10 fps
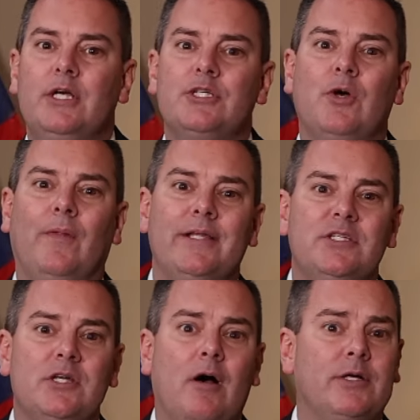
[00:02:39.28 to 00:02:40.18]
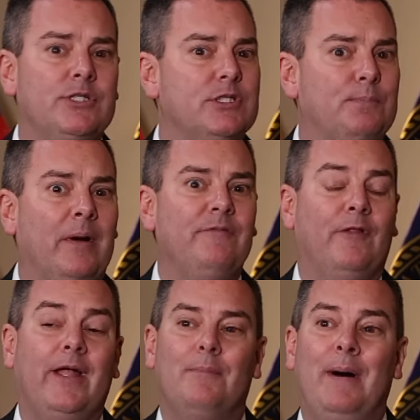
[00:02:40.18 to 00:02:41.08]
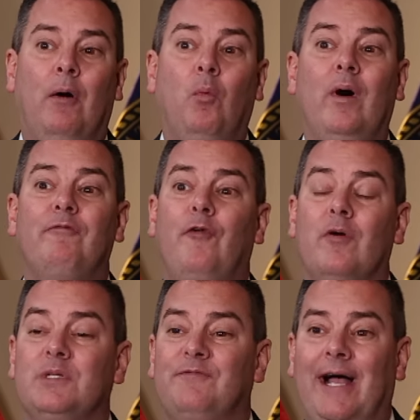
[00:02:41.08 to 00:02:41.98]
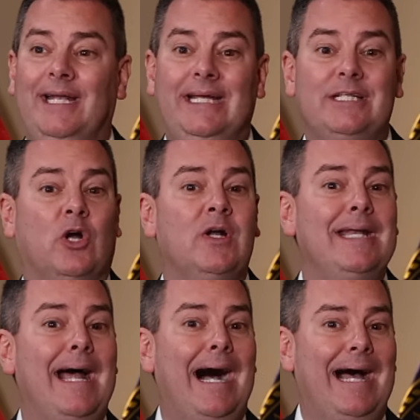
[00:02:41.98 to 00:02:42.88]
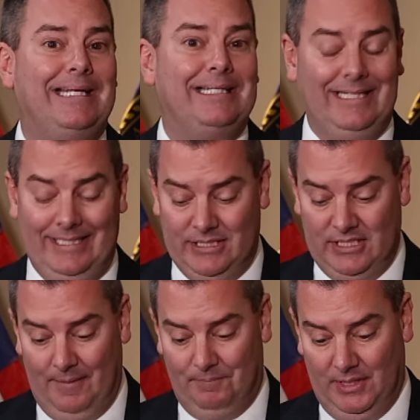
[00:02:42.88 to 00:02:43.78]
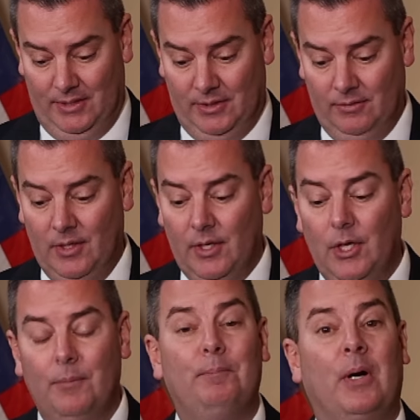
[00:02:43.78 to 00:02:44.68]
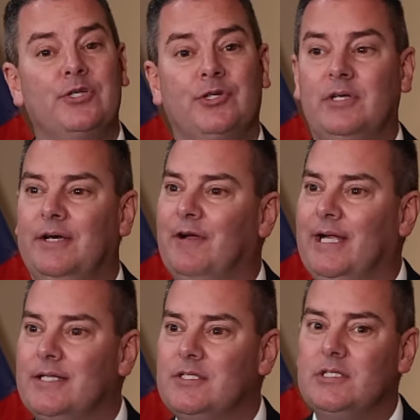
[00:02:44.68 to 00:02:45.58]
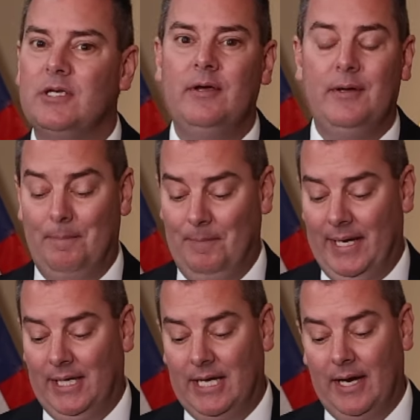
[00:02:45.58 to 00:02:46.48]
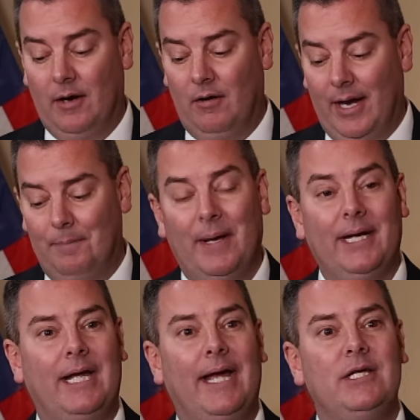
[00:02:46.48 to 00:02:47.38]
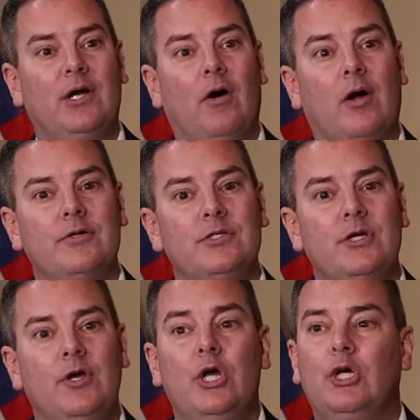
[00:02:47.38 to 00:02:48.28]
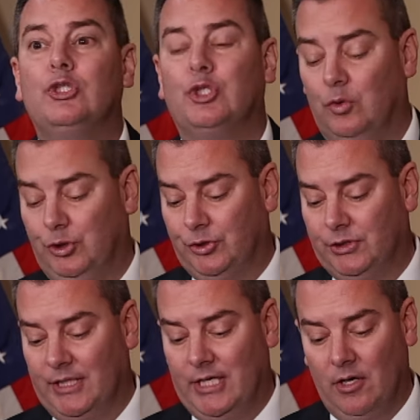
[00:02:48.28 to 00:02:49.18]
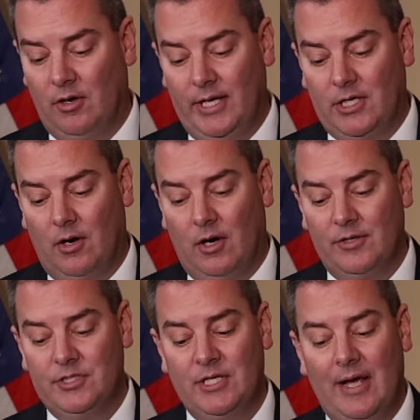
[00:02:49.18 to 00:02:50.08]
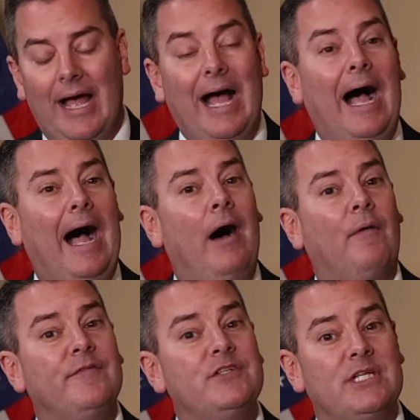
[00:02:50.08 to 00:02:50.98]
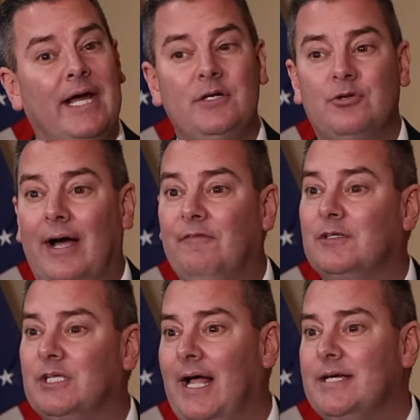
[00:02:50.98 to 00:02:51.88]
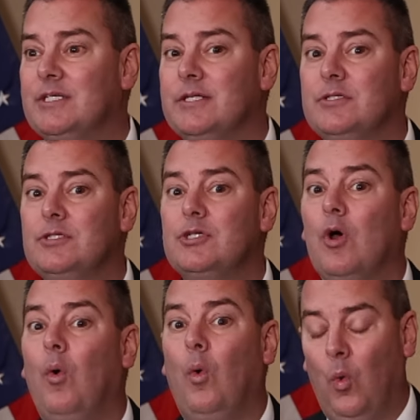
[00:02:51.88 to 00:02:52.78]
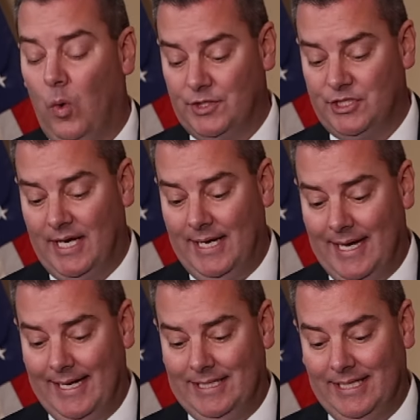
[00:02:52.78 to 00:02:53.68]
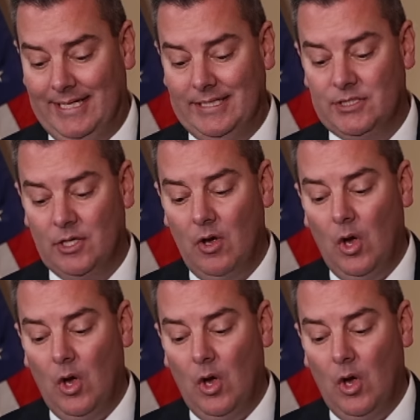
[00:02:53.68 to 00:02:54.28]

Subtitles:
So let's talk just briefly about what forms of IDs are not accepted. Birth certificates, Medicare and Medicaid cards, Social Security cards, out-of-state driver's license or state IDs,